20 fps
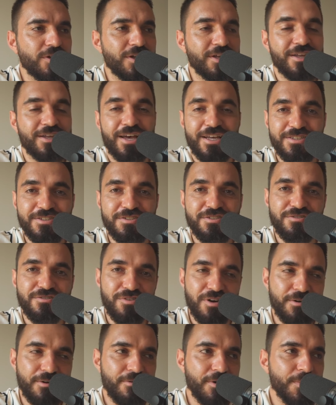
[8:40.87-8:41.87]
i
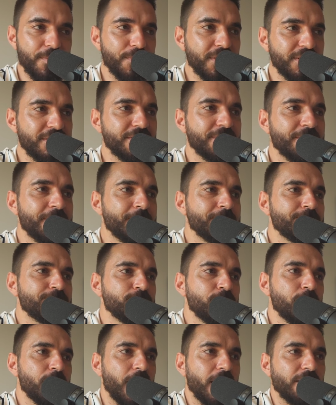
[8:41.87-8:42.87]
struggle a bit
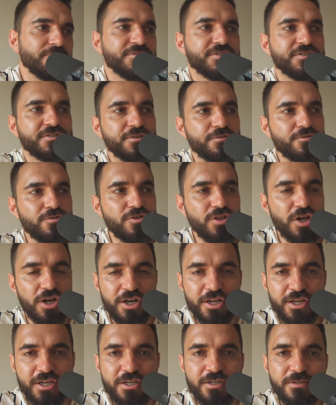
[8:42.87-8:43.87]
i'm still
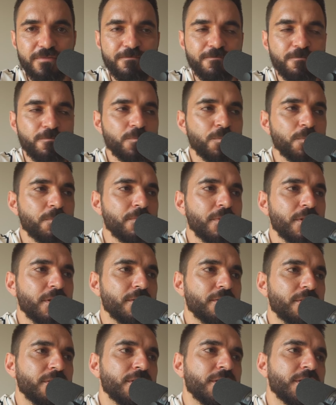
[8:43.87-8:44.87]
learning
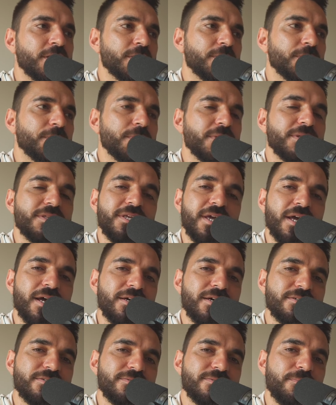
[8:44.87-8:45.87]
but
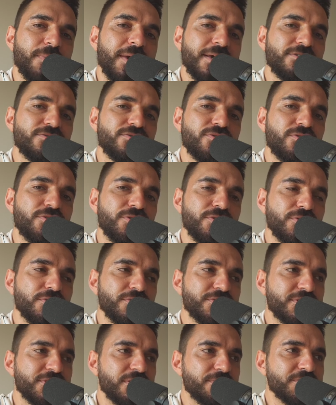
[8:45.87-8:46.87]
yeah, make sure you
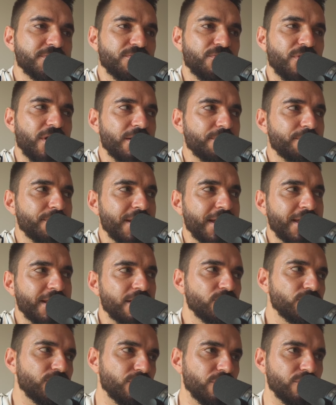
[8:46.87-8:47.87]
subscribe and
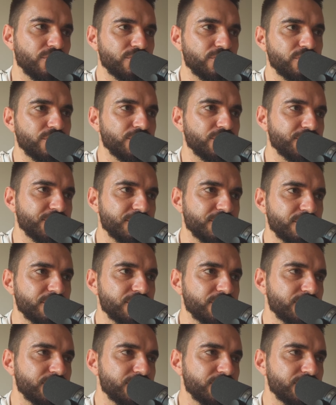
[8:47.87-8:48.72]
I'll talk to you soon.